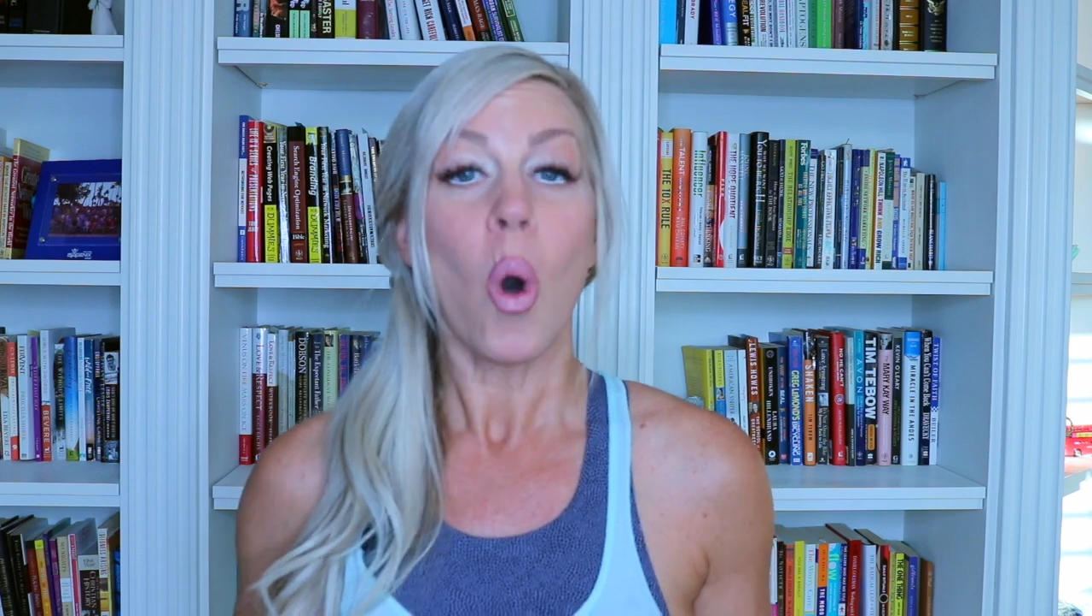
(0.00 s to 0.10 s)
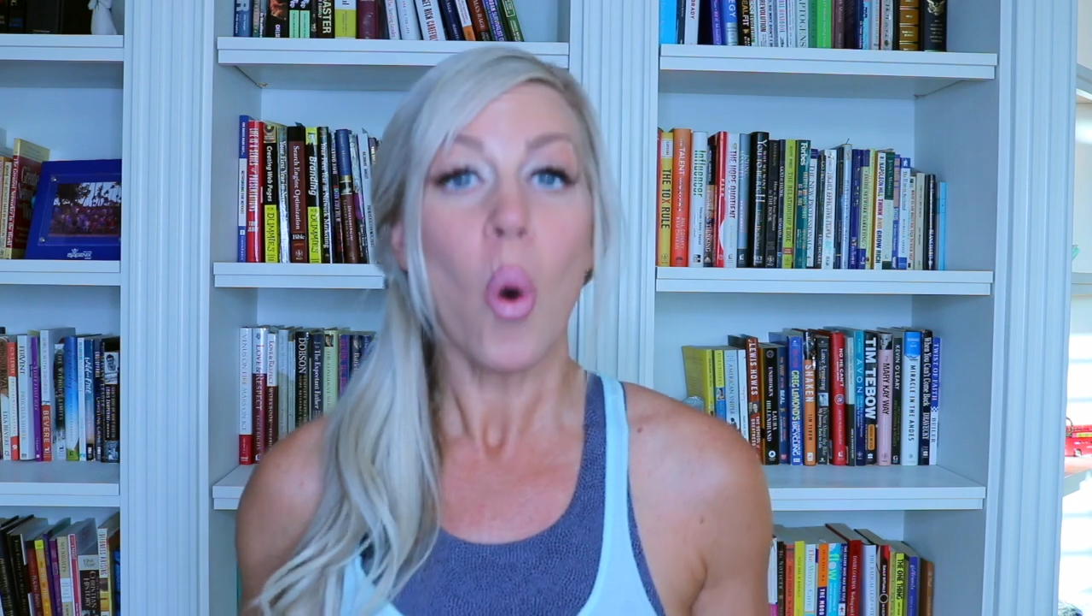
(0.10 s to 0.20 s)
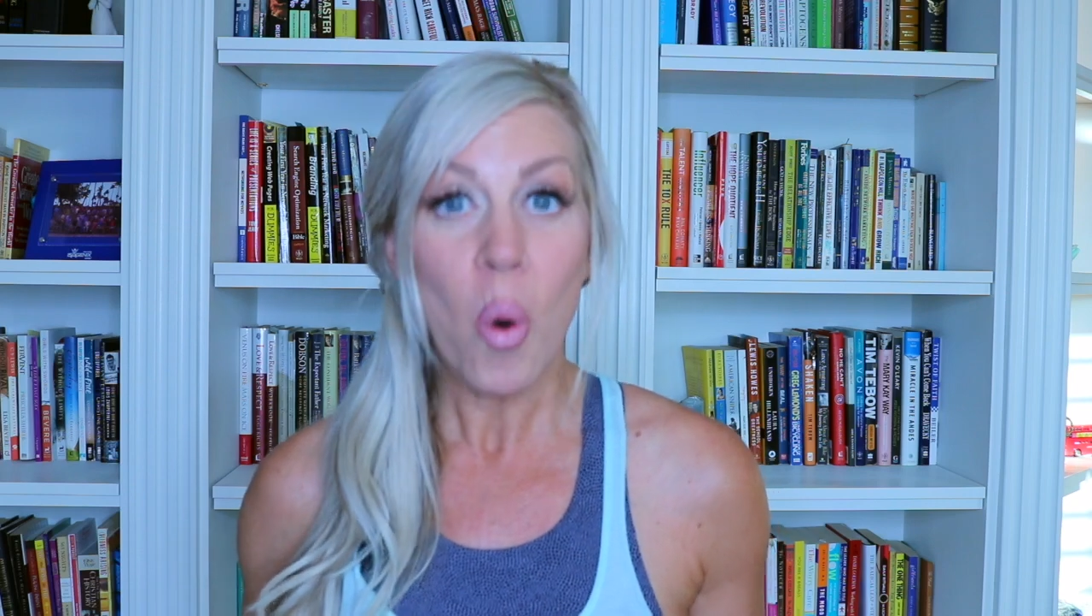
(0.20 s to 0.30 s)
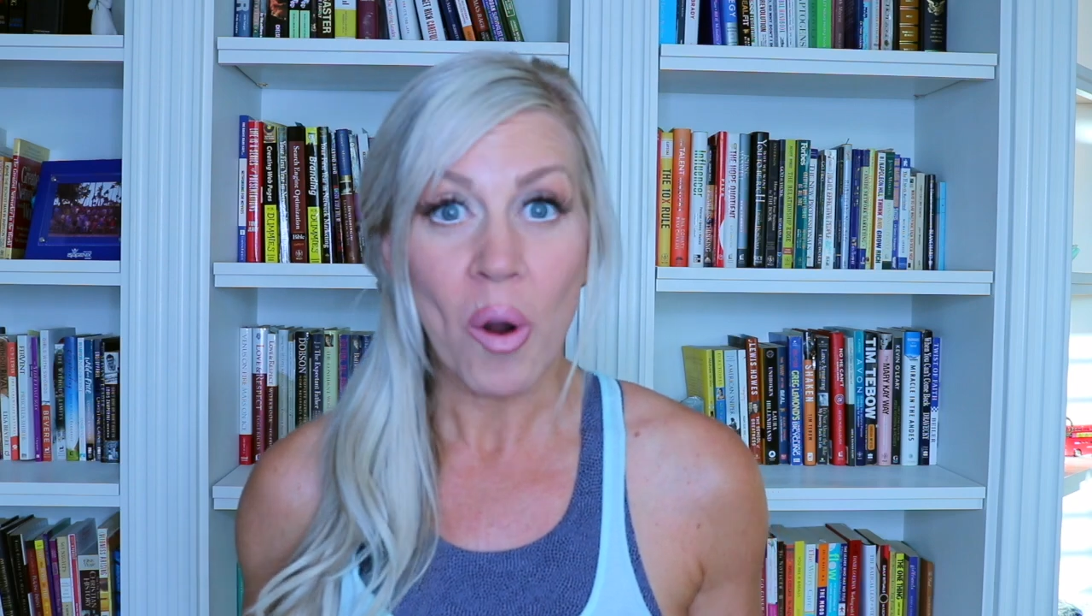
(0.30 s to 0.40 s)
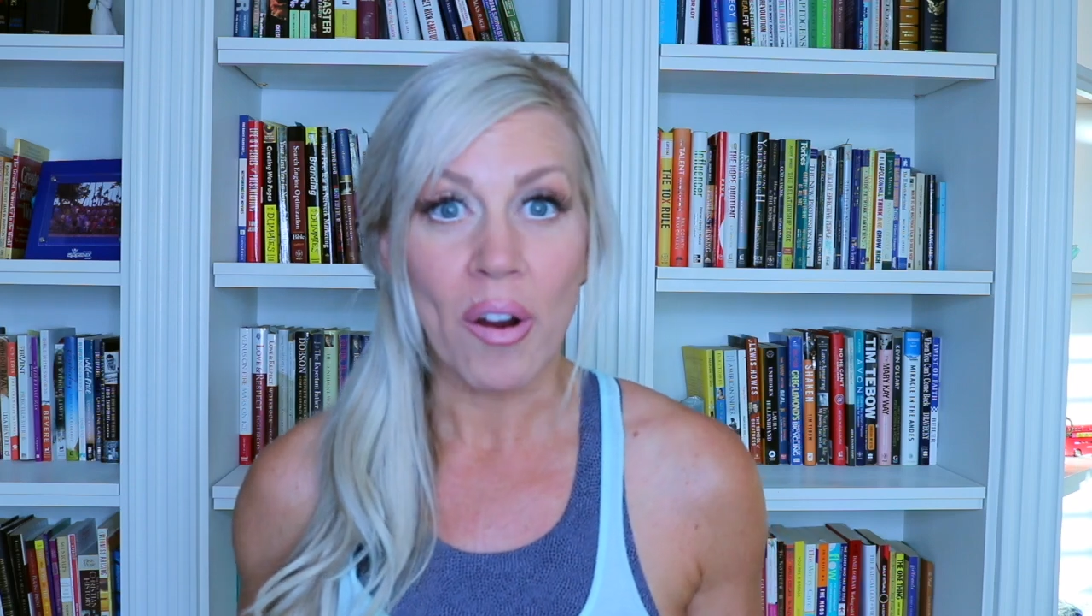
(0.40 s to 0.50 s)

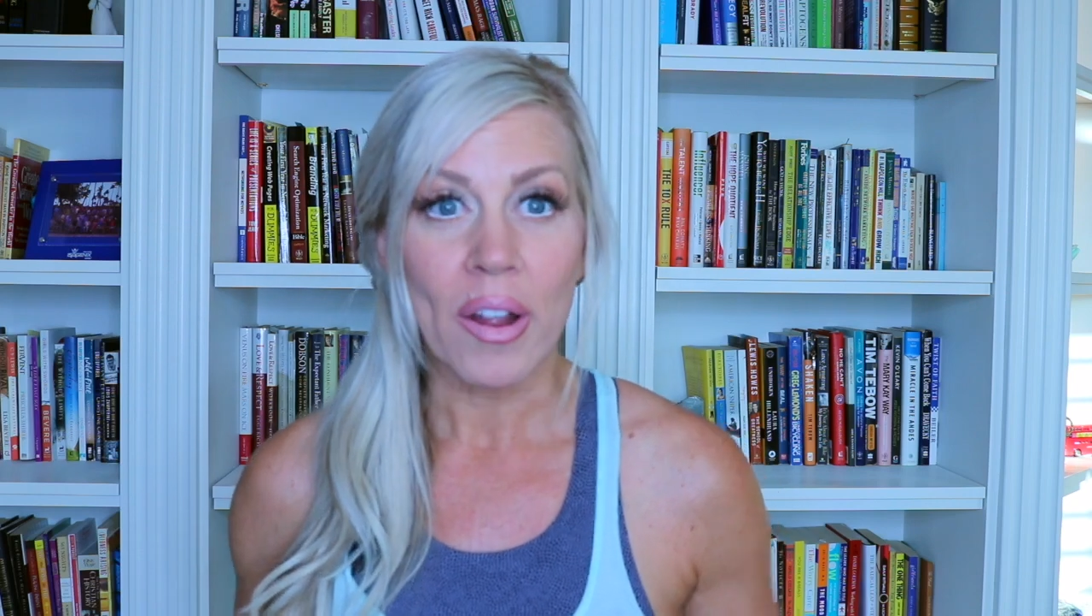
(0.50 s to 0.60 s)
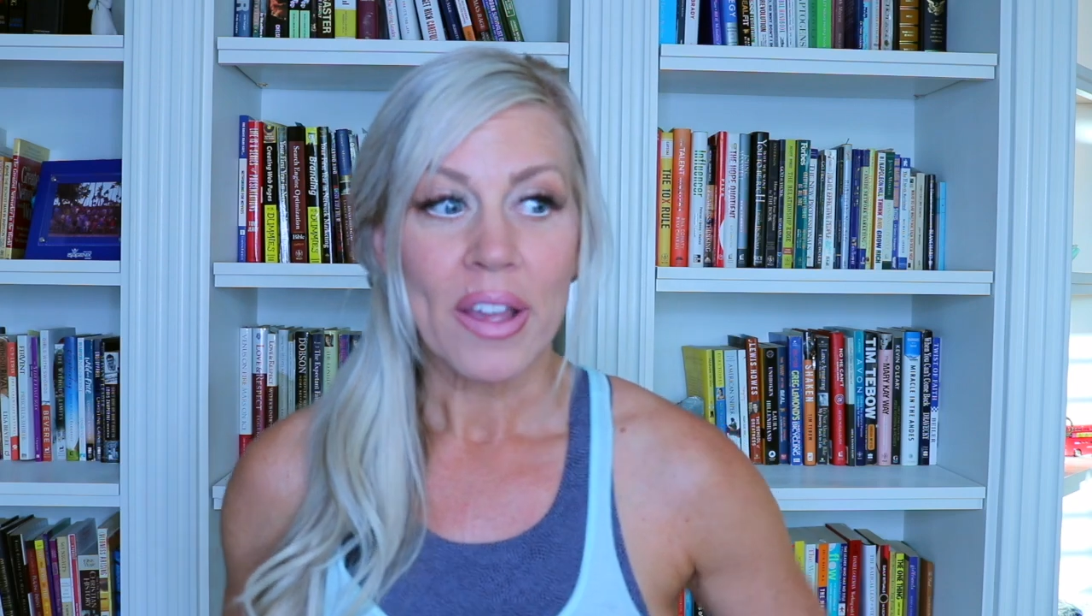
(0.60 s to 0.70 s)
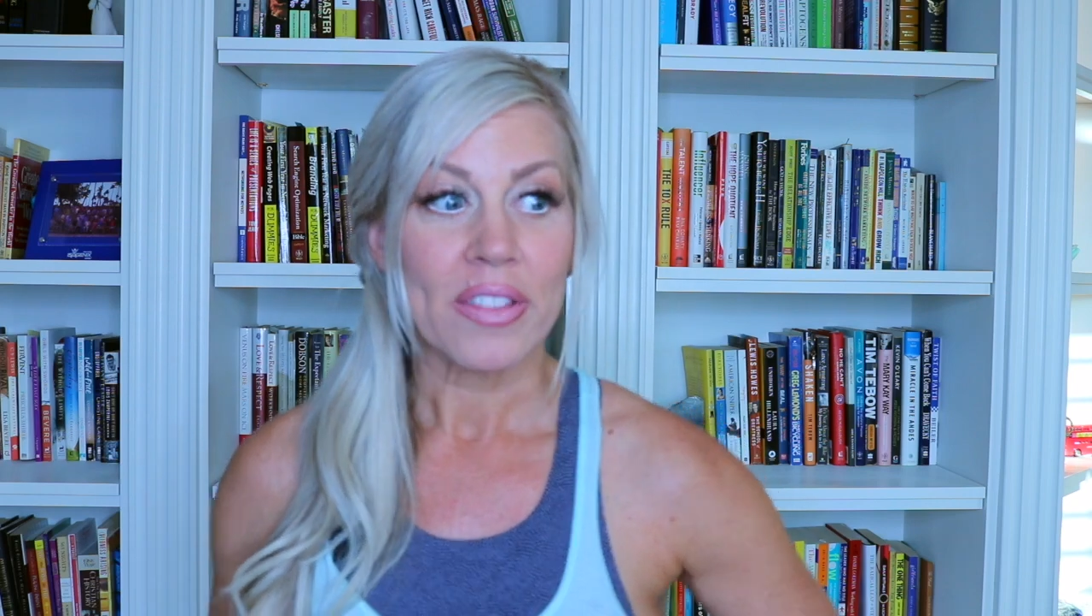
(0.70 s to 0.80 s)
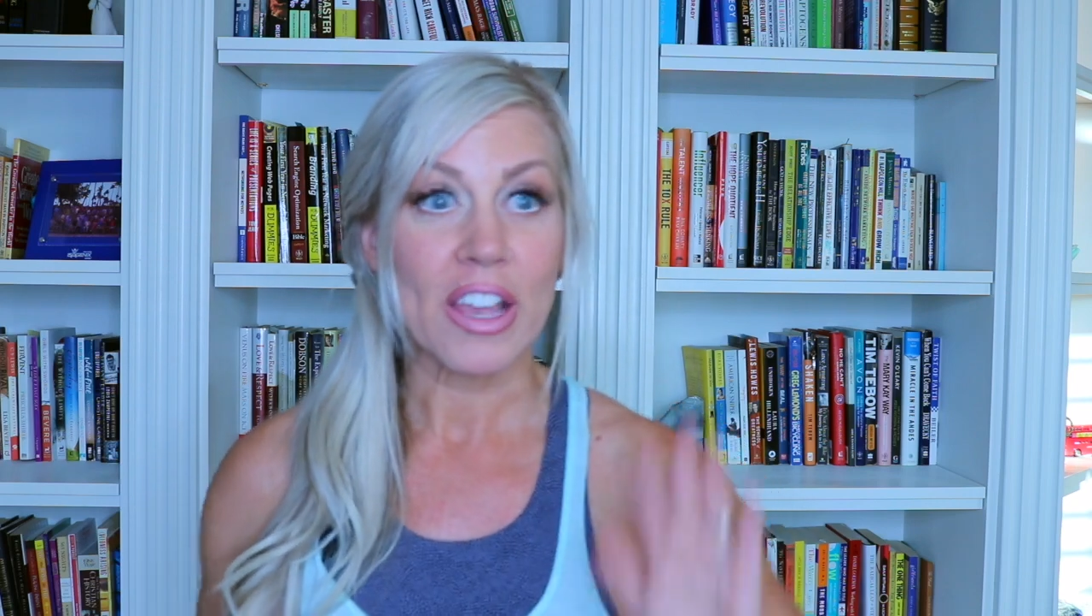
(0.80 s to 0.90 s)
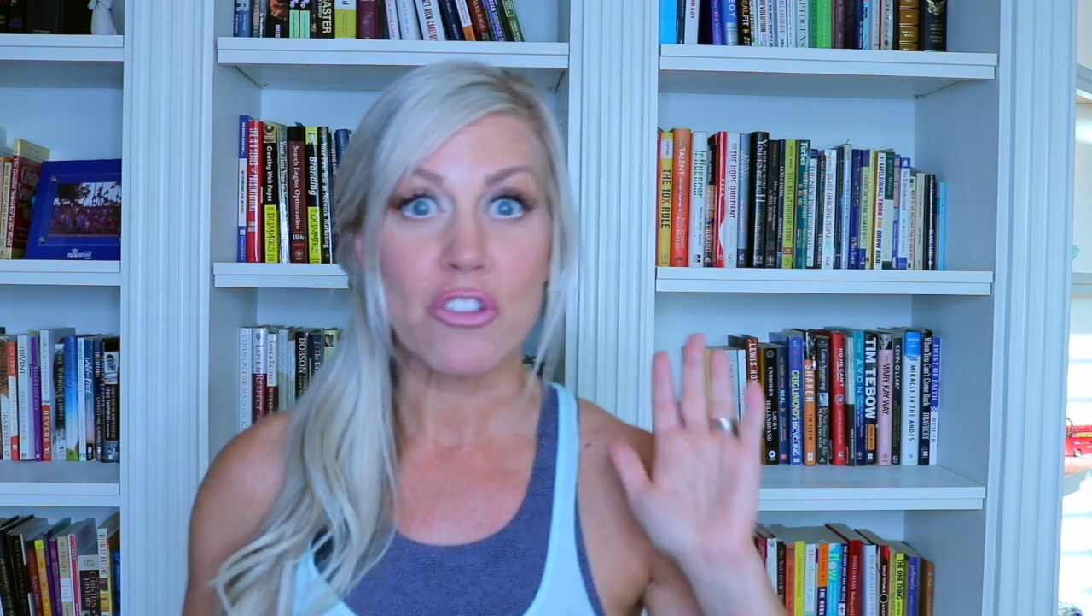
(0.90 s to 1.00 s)
Or
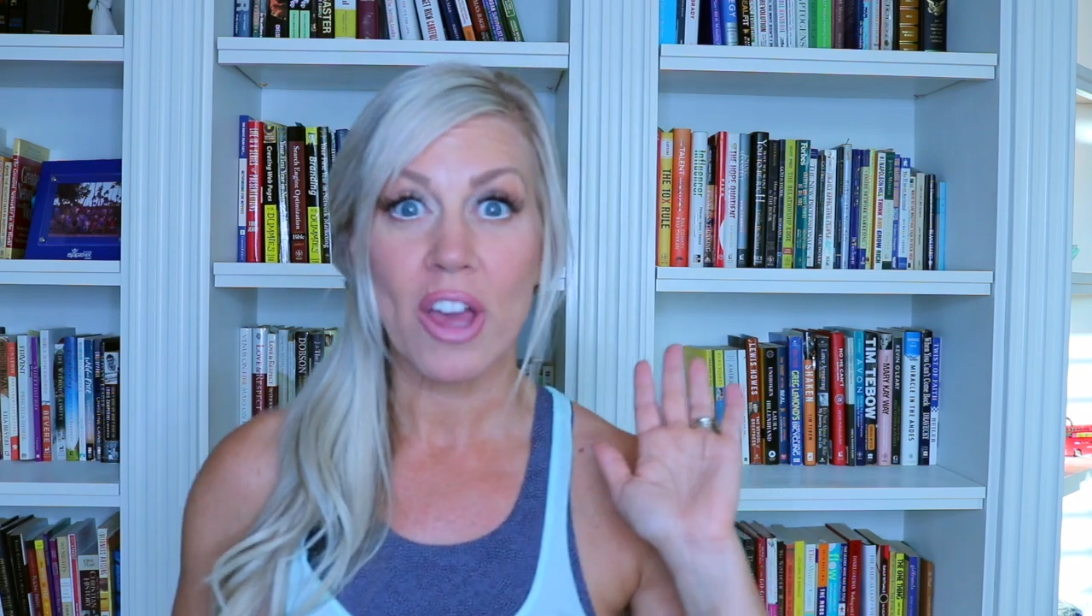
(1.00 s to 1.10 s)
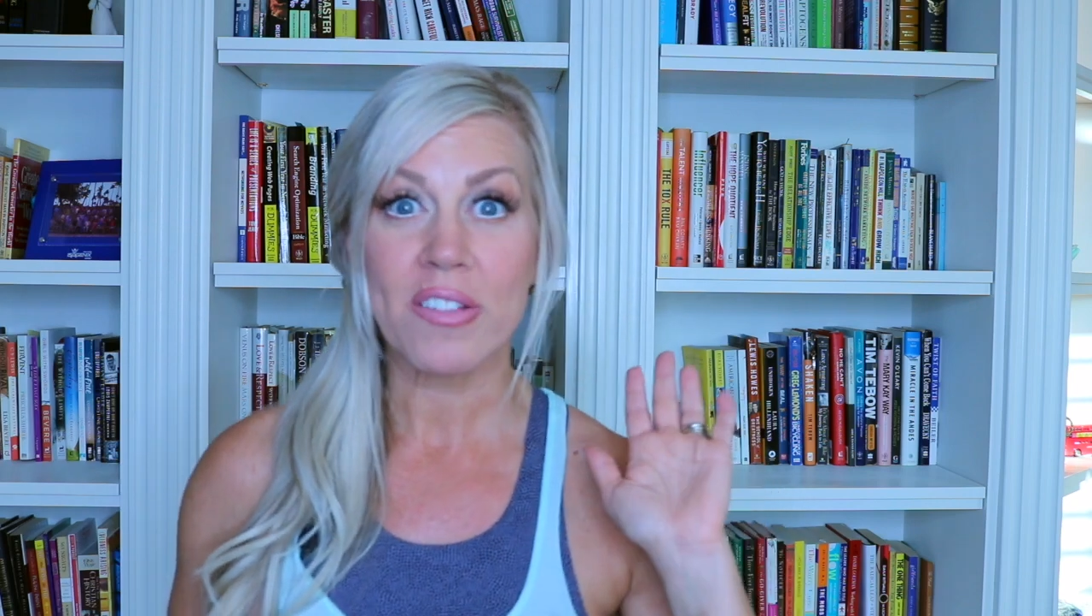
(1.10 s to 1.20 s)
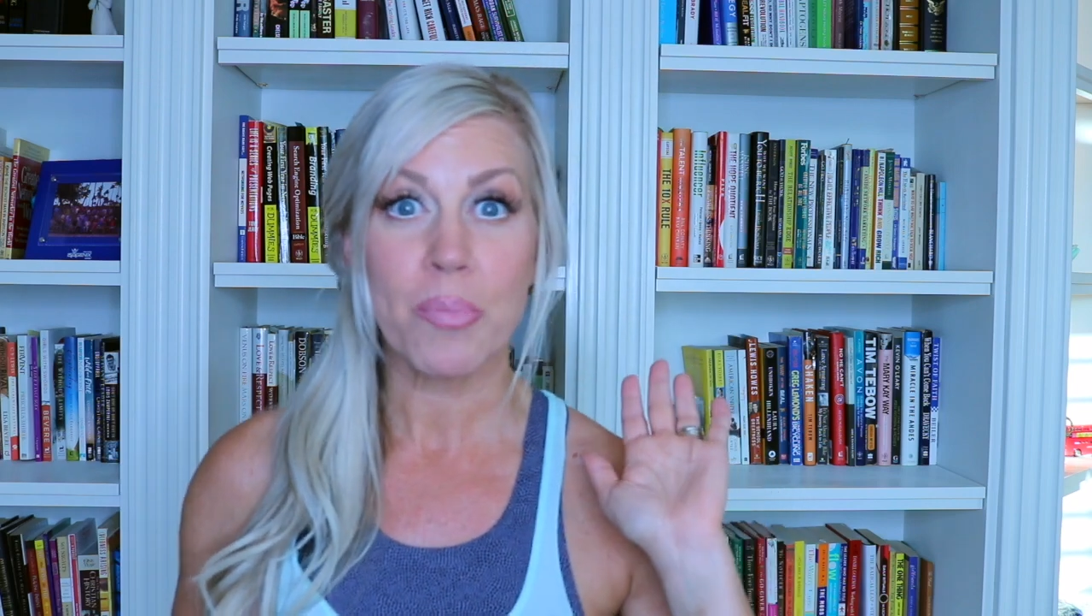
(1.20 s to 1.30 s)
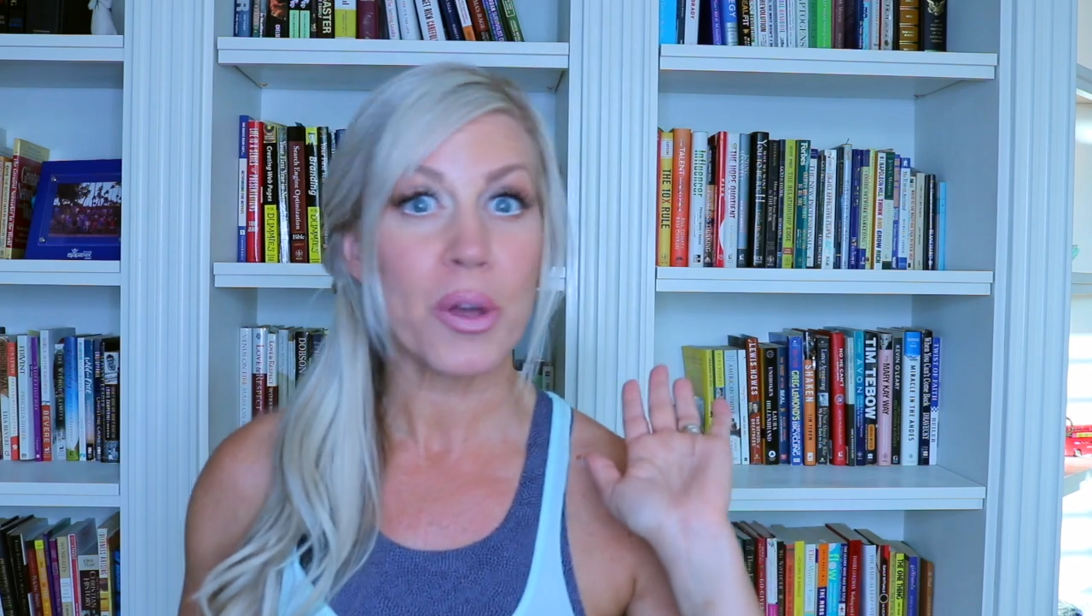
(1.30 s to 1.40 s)
they just